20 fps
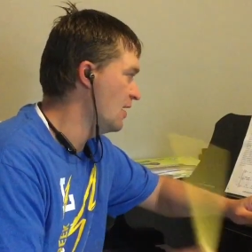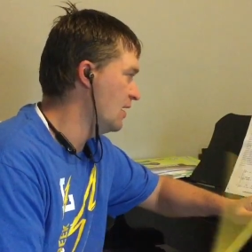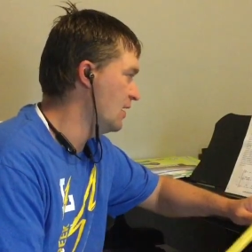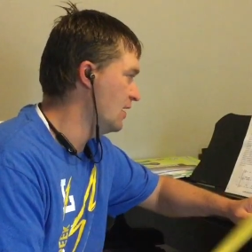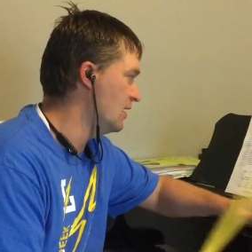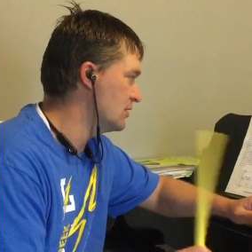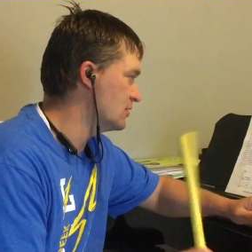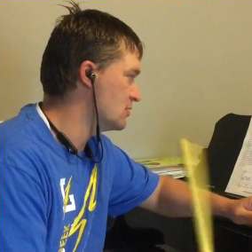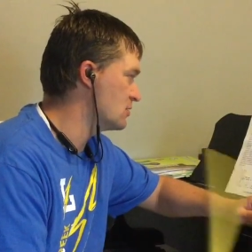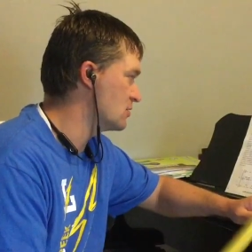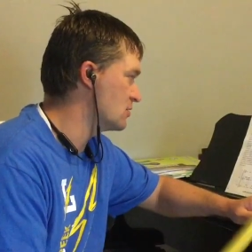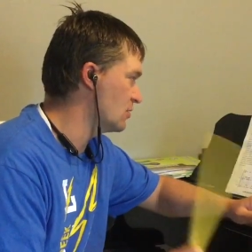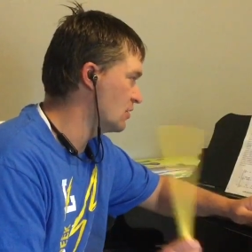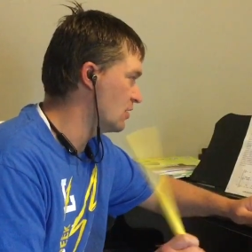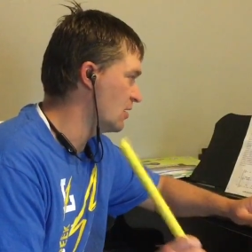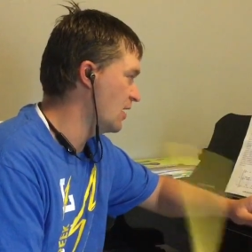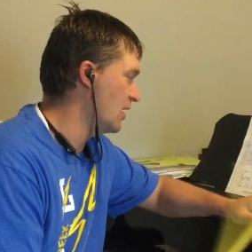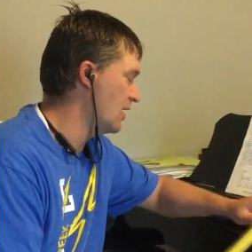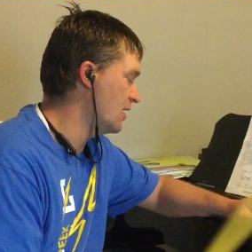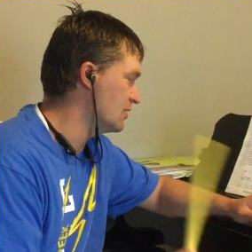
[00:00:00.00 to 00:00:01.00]
Answer,
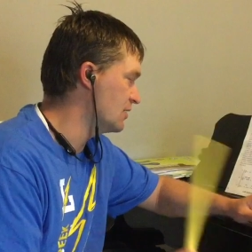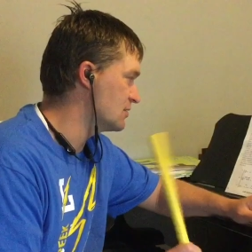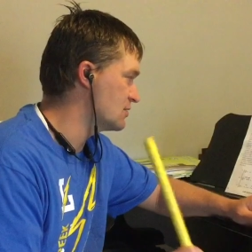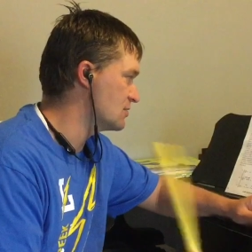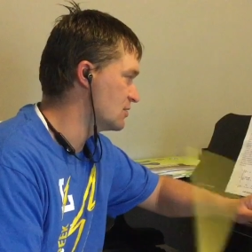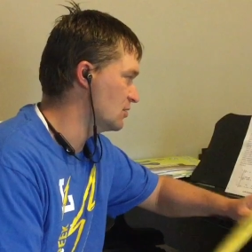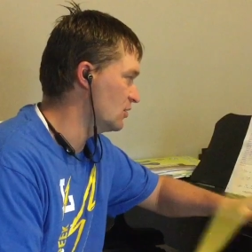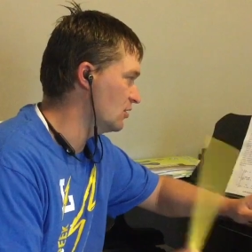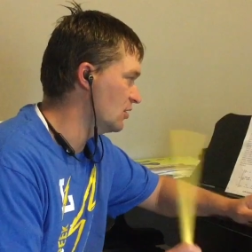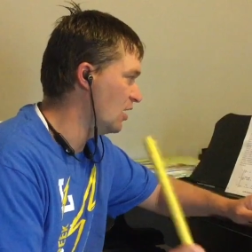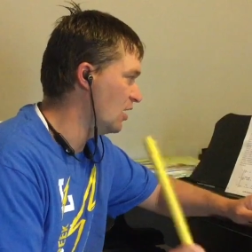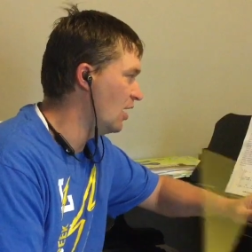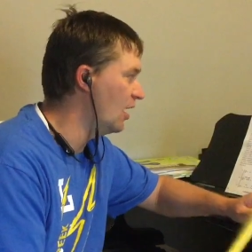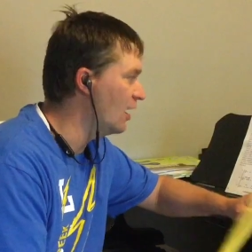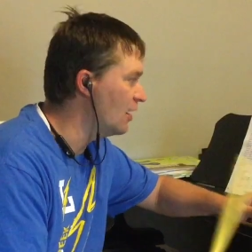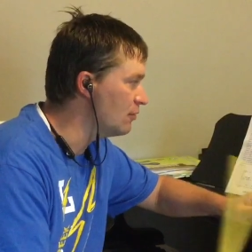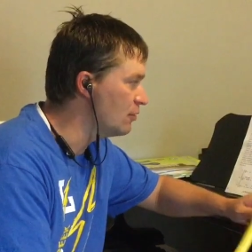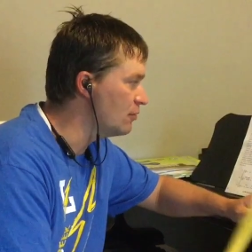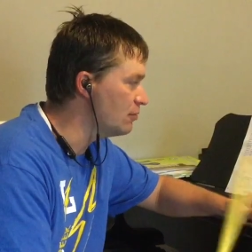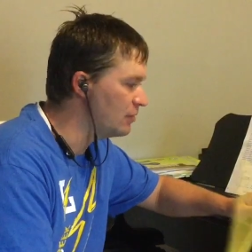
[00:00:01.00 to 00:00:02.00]
answer,
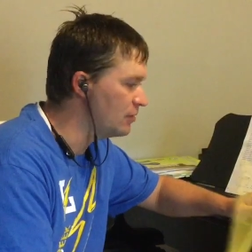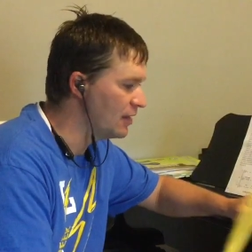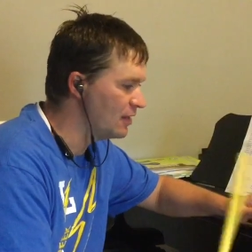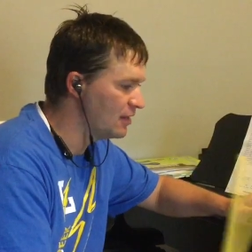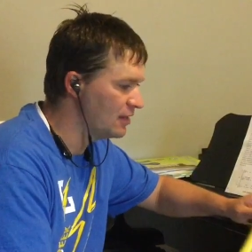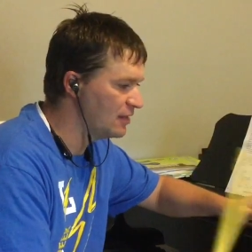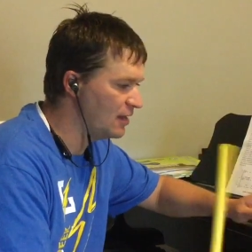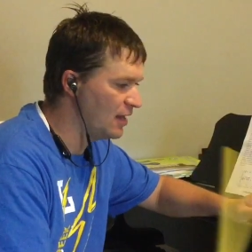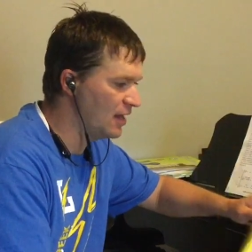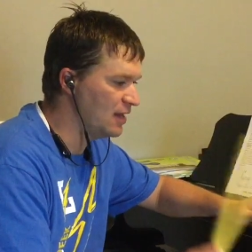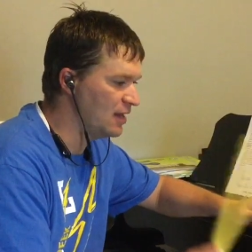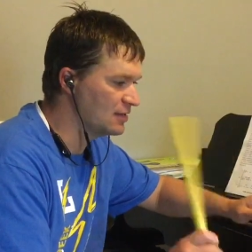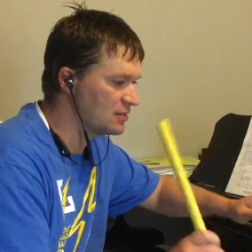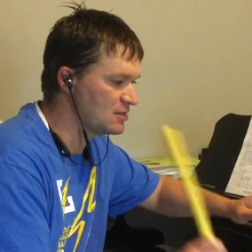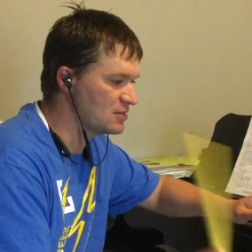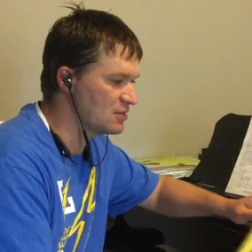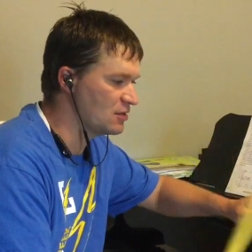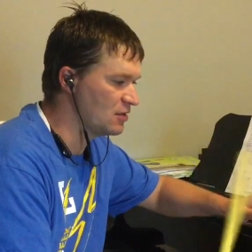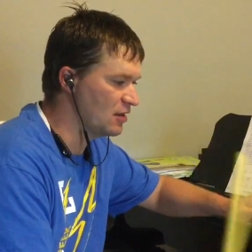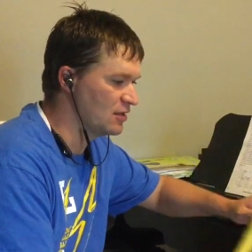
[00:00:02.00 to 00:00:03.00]
I will play an
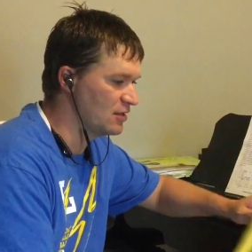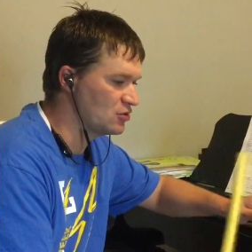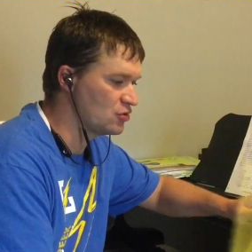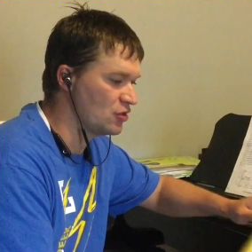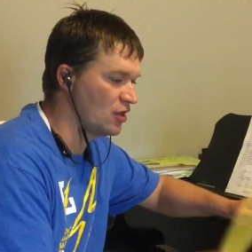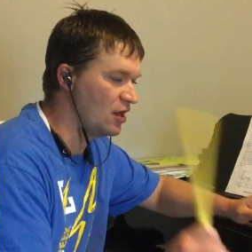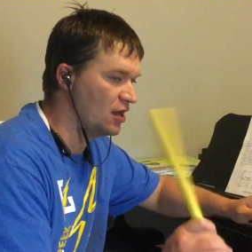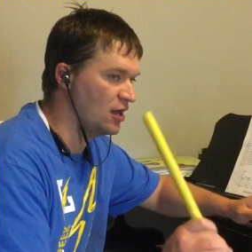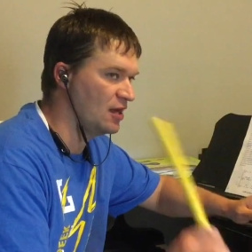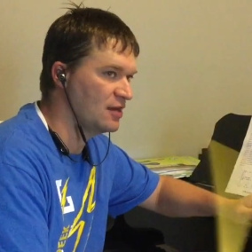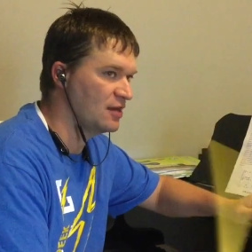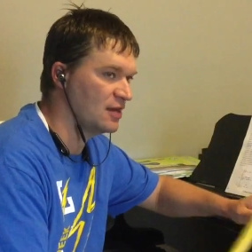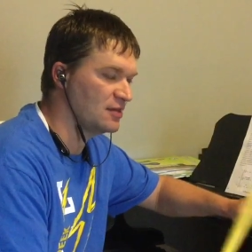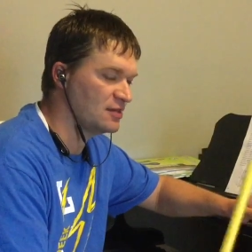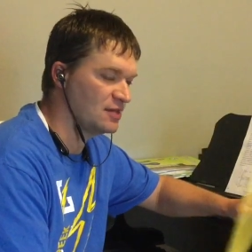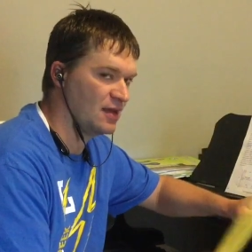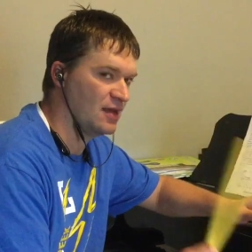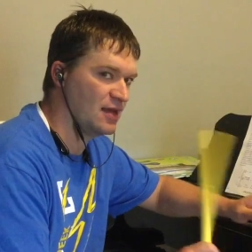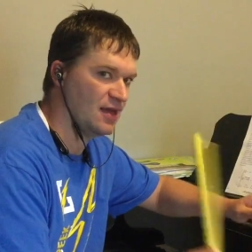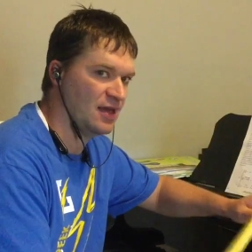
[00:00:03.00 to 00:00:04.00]
answer and try
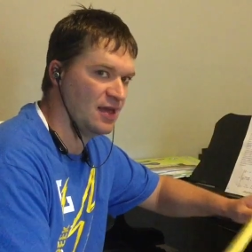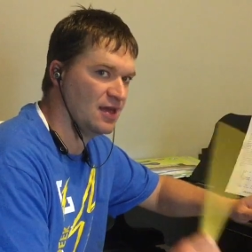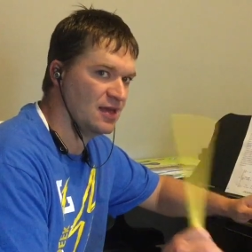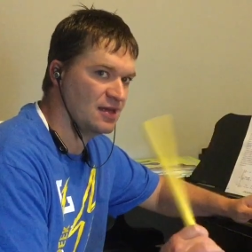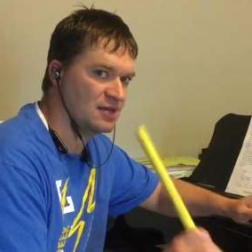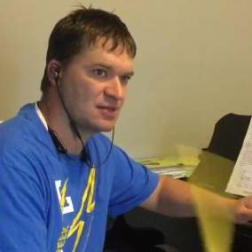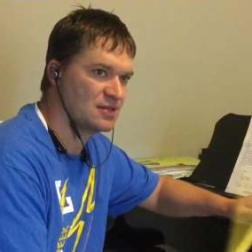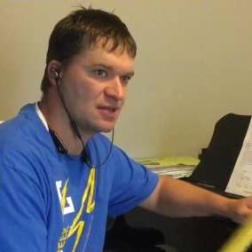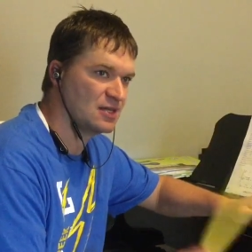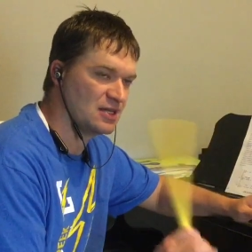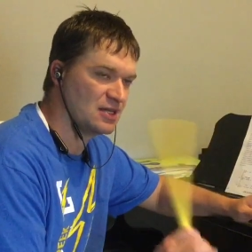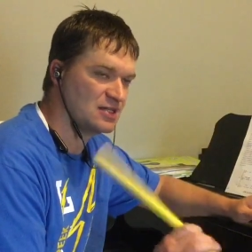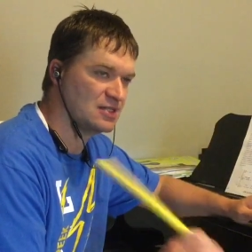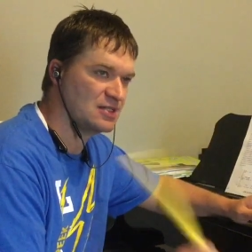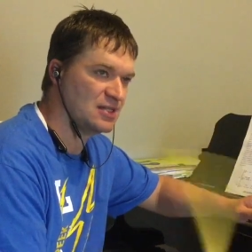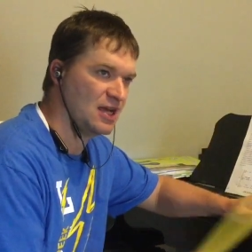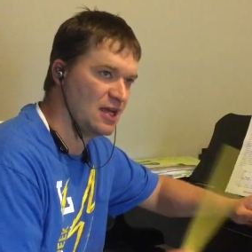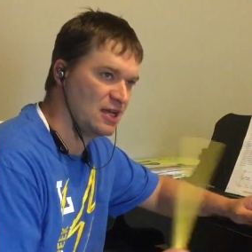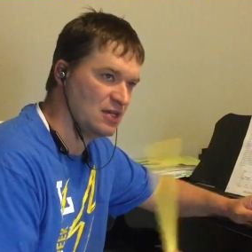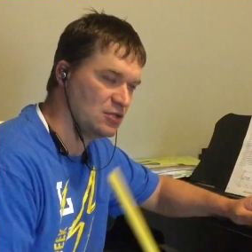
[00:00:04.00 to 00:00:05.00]
not to
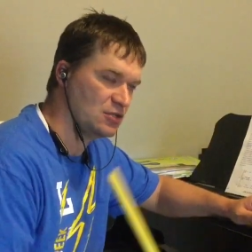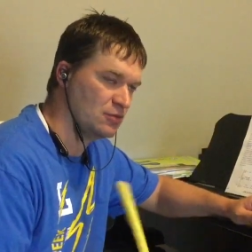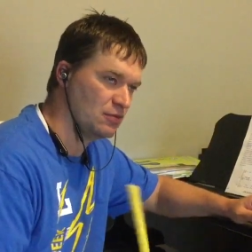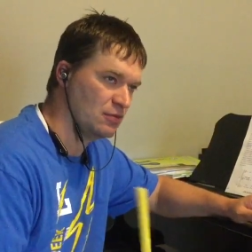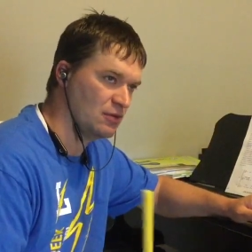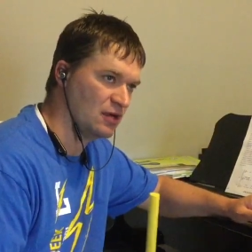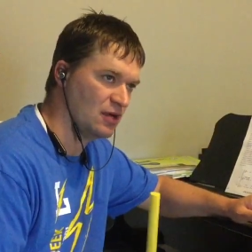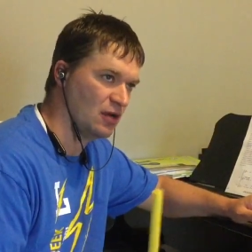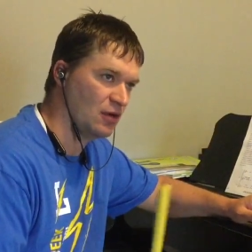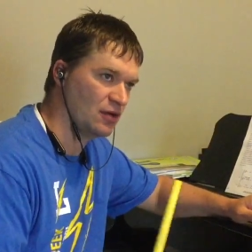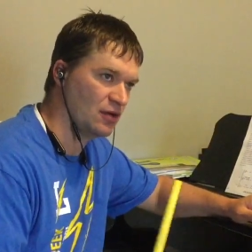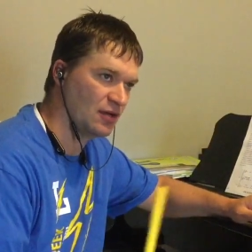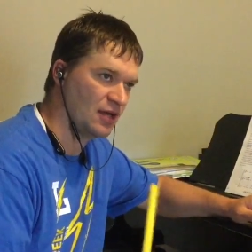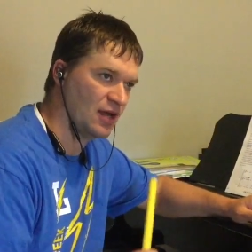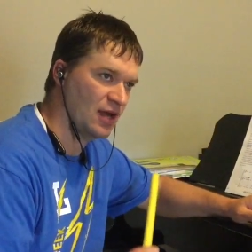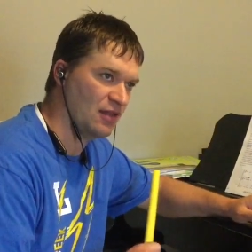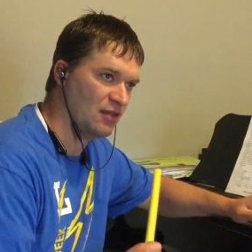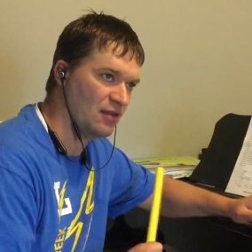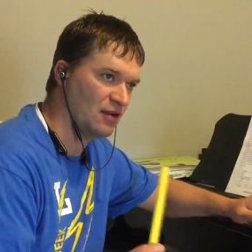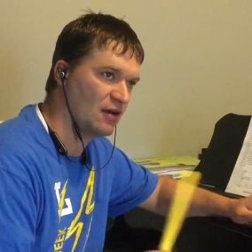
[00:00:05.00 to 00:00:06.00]
hesitate. Do it all
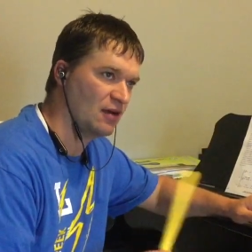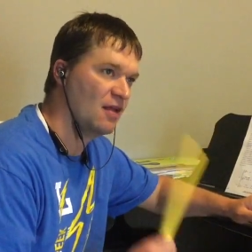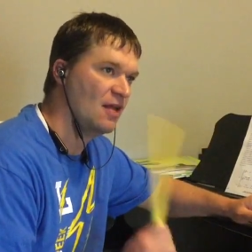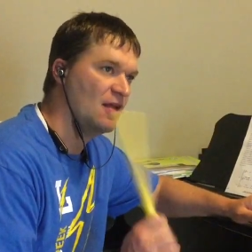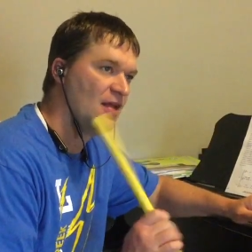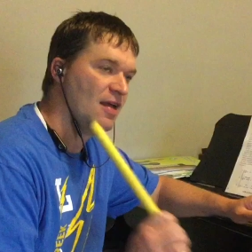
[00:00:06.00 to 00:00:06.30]
together.